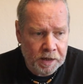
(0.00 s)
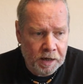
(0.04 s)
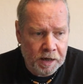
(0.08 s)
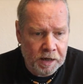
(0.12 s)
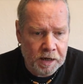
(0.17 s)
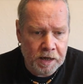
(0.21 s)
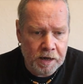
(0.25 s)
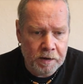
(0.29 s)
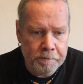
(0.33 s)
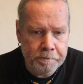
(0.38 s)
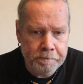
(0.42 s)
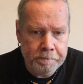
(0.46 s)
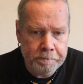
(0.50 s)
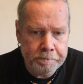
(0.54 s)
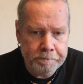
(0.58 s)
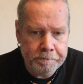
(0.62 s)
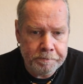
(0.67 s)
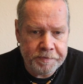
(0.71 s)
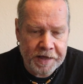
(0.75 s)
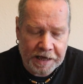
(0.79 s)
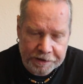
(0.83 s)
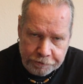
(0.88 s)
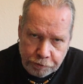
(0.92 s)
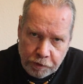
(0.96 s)

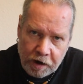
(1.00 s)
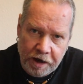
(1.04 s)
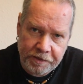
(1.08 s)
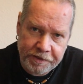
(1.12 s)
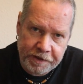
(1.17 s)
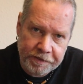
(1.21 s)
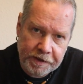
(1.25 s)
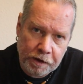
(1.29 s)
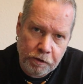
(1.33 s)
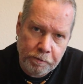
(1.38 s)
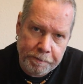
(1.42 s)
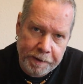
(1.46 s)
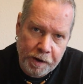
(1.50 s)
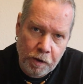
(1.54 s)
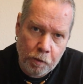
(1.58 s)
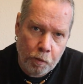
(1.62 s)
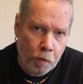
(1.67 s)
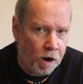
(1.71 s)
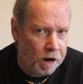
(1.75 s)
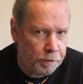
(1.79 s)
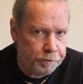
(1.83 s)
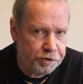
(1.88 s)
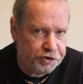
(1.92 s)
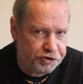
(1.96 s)
That's why I think they were built.
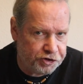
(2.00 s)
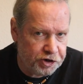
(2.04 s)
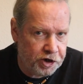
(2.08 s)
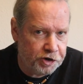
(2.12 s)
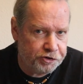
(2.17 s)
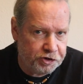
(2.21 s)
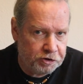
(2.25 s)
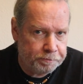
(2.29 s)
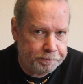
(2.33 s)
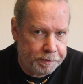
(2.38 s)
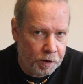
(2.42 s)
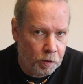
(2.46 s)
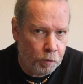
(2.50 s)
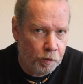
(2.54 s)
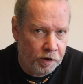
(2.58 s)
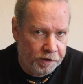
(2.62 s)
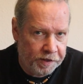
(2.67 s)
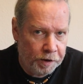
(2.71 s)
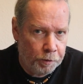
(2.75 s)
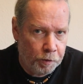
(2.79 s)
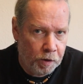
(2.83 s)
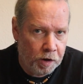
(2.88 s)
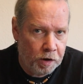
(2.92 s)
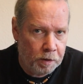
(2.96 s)
Why were churches built where
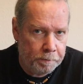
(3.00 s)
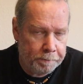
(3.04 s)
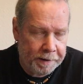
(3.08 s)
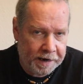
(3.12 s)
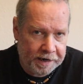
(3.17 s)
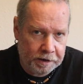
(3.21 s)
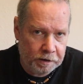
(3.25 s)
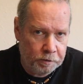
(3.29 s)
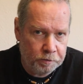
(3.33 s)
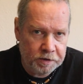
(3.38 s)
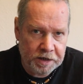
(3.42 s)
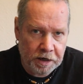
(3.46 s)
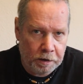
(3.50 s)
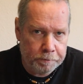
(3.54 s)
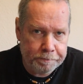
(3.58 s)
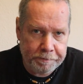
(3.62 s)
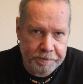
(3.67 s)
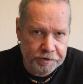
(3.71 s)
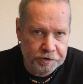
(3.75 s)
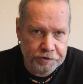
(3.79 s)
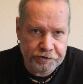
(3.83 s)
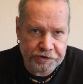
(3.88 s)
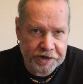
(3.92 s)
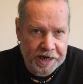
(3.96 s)
they were back in, you know,
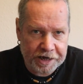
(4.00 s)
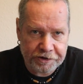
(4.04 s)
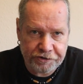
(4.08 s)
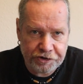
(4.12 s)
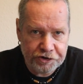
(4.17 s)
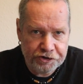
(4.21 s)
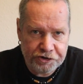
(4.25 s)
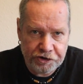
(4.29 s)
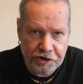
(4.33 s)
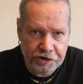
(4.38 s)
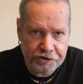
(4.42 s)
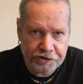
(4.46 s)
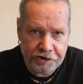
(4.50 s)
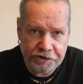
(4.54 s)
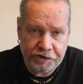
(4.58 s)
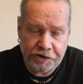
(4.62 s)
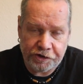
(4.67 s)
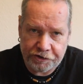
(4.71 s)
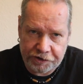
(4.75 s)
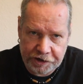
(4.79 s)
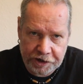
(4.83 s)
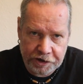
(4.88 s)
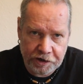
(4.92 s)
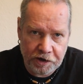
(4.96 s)
Saxon churches,
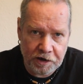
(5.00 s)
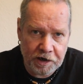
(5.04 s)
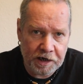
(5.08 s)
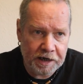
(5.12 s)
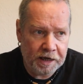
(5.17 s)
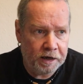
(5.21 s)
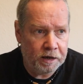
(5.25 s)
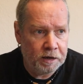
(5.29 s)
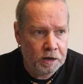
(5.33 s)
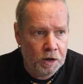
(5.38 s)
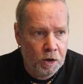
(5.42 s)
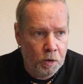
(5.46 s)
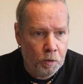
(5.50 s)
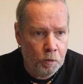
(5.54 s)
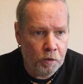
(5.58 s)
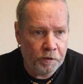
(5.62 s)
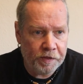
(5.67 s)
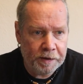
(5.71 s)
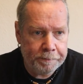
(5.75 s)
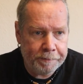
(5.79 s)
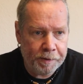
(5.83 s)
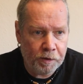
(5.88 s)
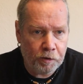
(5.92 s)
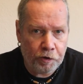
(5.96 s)
as I said earlier, were
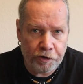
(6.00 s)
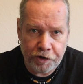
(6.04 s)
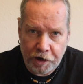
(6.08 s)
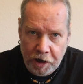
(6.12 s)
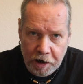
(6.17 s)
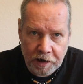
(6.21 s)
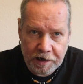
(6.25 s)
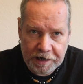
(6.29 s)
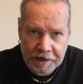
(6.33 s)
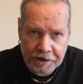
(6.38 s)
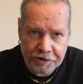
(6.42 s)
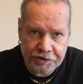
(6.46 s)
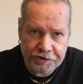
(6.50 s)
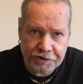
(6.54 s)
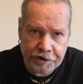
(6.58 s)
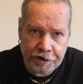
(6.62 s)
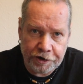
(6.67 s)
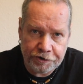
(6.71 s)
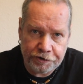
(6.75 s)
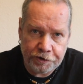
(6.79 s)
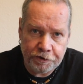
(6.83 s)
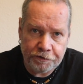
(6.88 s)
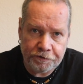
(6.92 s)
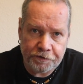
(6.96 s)
they built on earlier
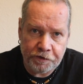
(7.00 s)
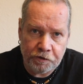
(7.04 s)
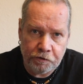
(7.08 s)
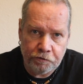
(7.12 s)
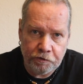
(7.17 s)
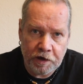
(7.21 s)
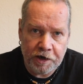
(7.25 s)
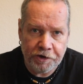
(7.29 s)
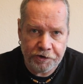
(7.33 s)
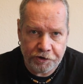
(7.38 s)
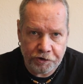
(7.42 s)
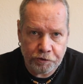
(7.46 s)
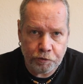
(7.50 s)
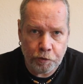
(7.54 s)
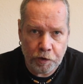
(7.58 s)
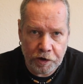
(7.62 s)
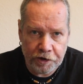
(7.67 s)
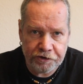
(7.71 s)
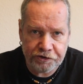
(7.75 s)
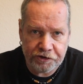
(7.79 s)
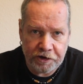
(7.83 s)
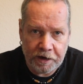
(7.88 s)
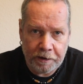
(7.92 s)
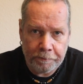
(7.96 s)
sites of religious
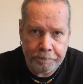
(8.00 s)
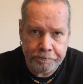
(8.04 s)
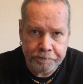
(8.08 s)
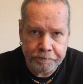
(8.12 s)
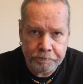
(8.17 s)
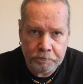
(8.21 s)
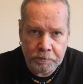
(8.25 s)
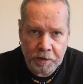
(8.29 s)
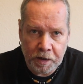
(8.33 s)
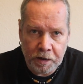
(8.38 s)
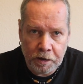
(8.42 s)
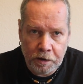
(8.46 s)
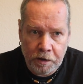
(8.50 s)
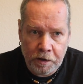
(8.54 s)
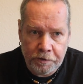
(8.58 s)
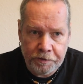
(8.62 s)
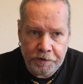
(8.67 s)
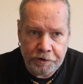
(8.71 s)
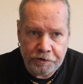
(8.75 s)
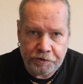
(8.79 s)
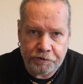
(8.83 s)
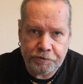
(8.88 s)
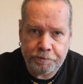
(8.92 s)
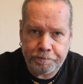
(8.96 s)
worship
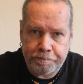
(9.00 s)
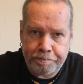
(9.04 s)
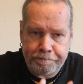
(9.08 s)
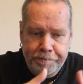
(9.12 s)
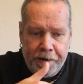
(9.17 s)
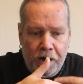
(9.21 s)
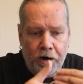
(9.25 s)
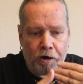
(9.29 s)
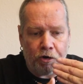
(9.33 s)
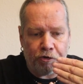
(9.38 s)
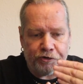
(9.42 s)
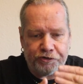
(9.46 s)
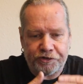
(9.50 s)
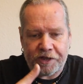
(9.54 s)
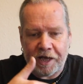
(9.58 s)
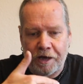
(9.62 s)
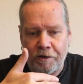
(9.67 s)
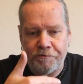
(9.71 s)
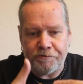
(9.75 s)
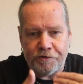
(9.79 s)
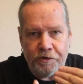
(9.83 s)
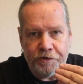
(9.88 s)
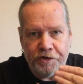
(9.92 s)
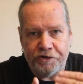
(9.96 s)
that's passed
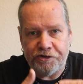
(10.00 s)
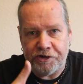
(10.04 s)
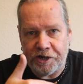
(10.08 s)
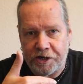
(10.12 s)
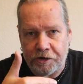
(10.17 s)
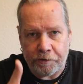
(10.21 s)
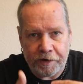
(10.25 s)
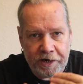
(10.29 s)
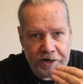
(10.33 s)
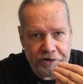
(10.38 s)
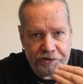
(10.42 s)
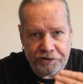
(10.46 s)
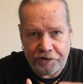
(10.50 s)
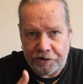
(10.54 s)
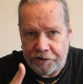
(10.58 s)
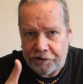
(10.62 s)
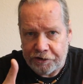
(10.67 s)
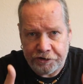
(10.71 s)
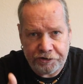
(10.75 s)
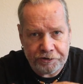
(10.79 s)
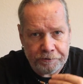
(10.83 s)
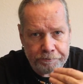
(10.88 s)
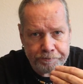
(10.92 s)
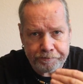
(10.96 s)
down through the
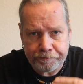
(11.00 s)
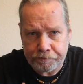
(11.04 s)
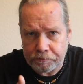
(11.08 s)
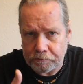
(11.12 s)
generations,